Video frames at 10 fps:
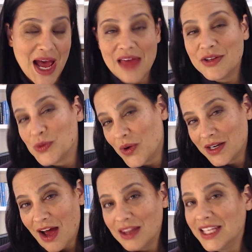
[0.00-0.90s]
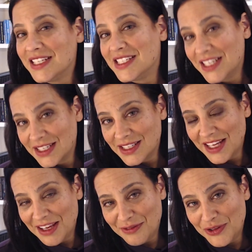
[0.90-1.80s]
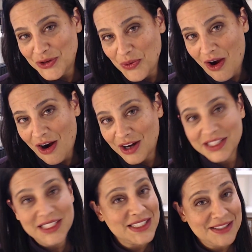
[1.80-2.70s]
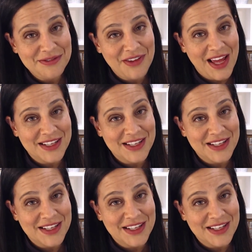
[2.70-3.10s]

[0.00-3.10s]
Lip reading: and there's one on LinkedIn if you are a LinkedIn fan.